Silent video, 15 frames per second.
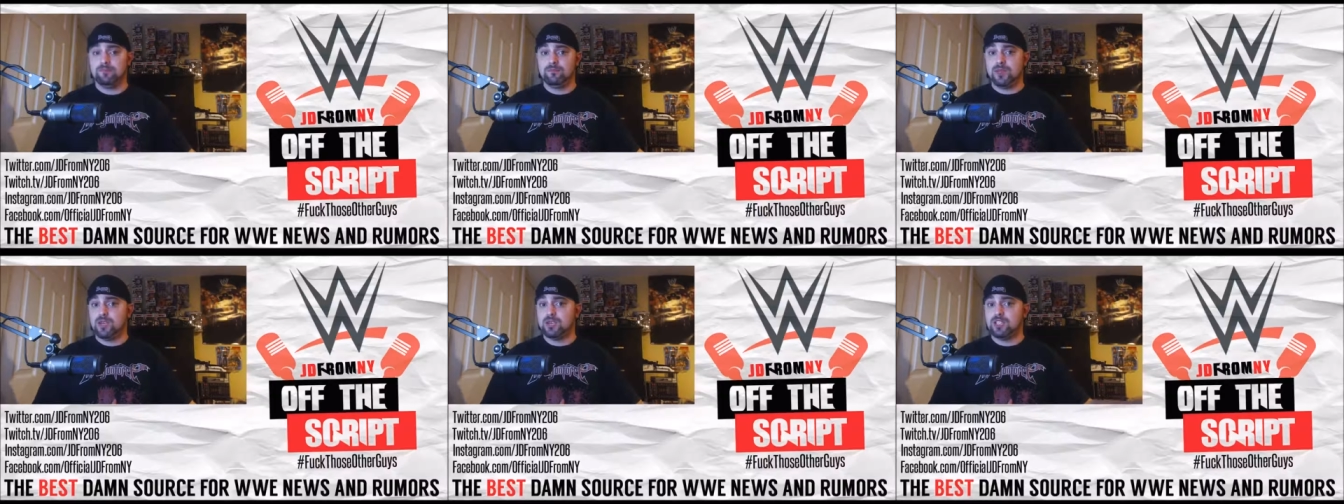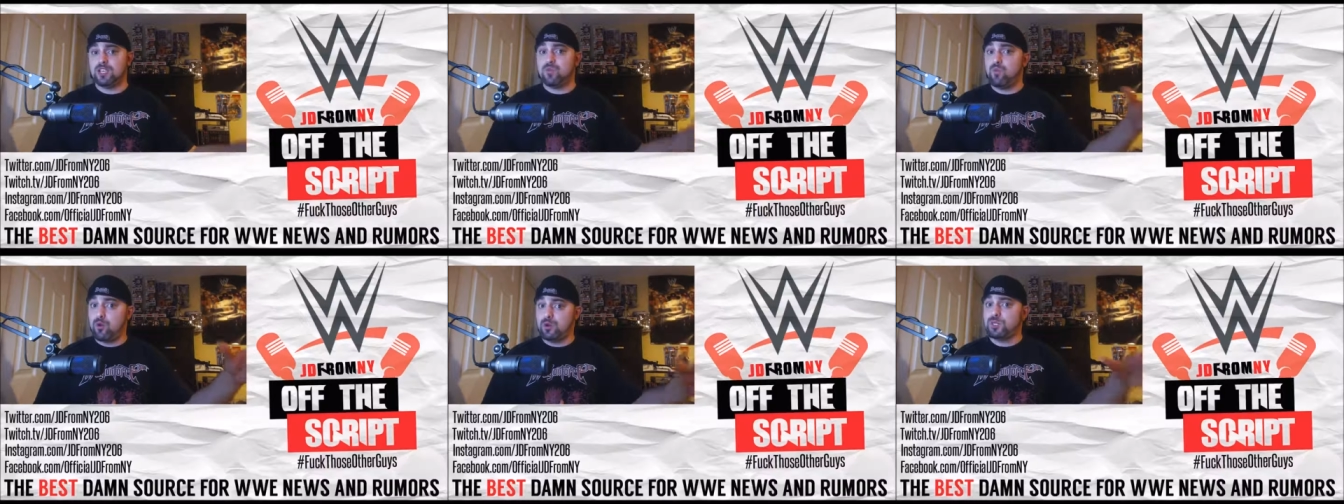because
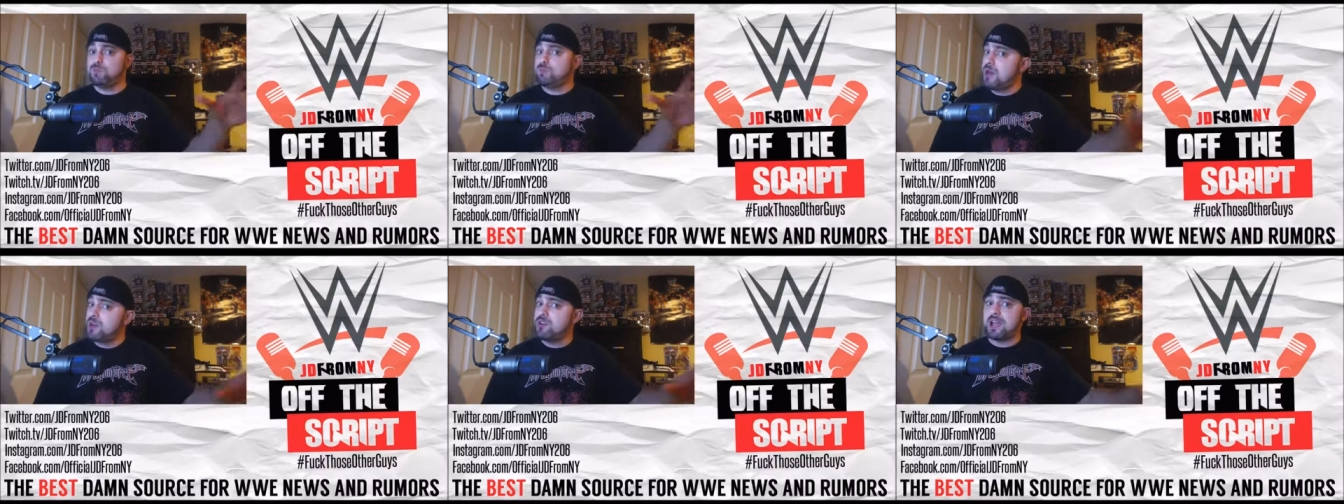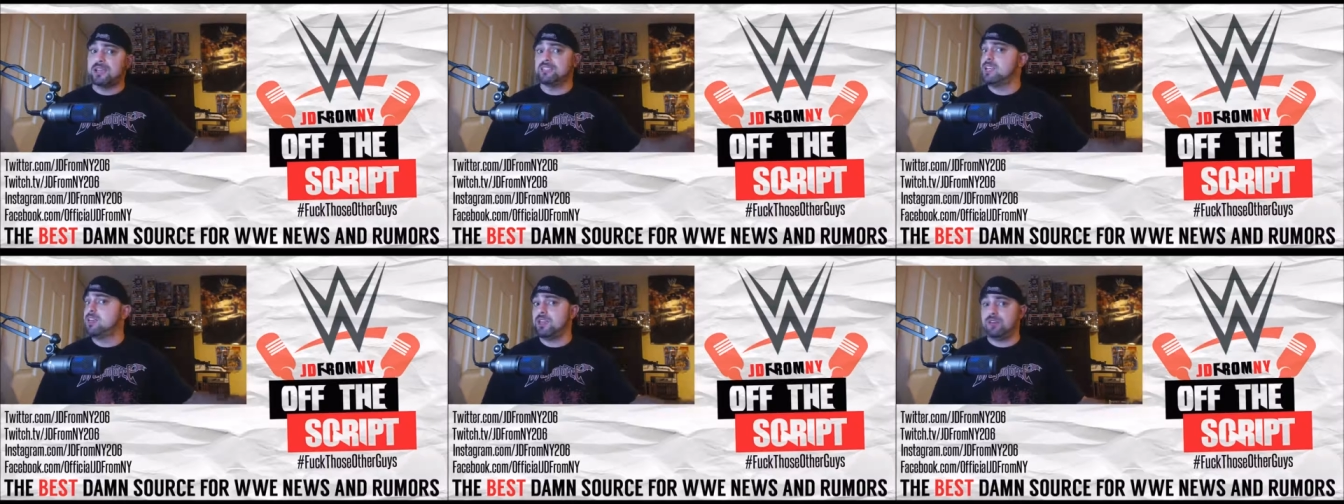he works better
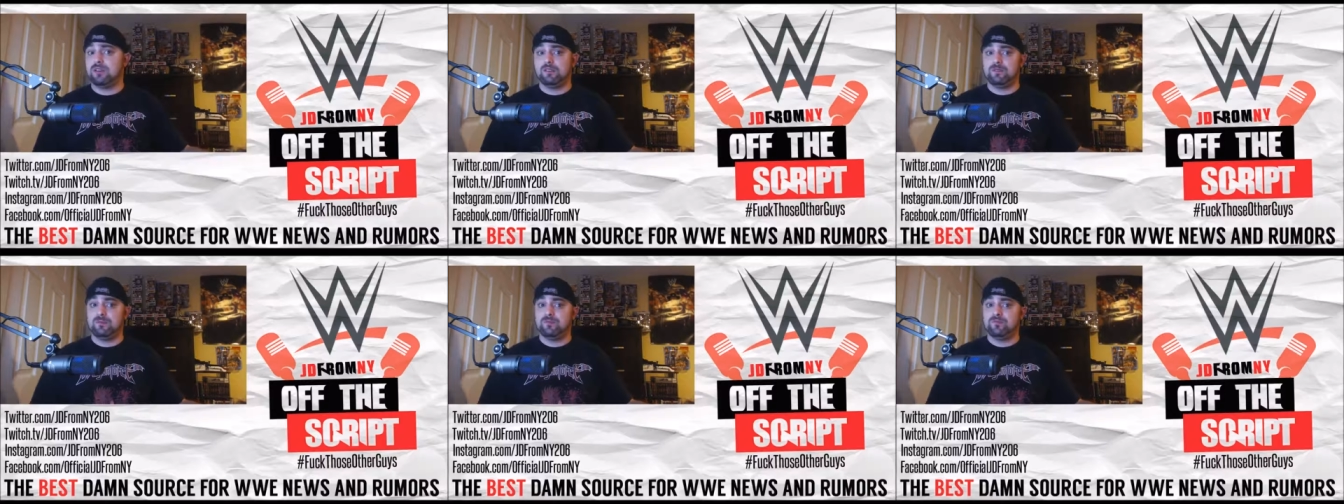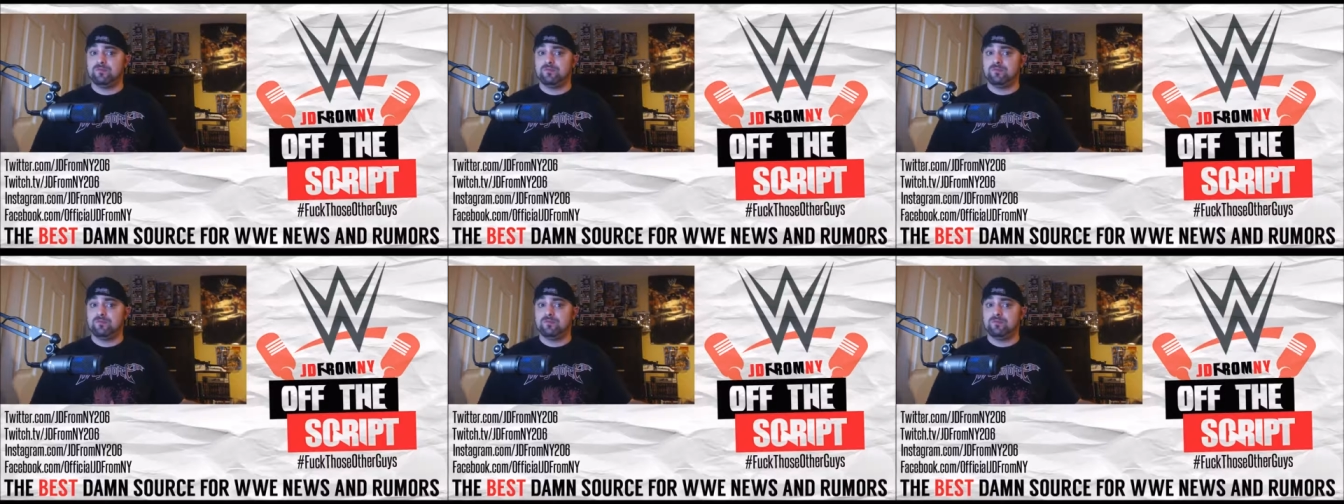as a heel.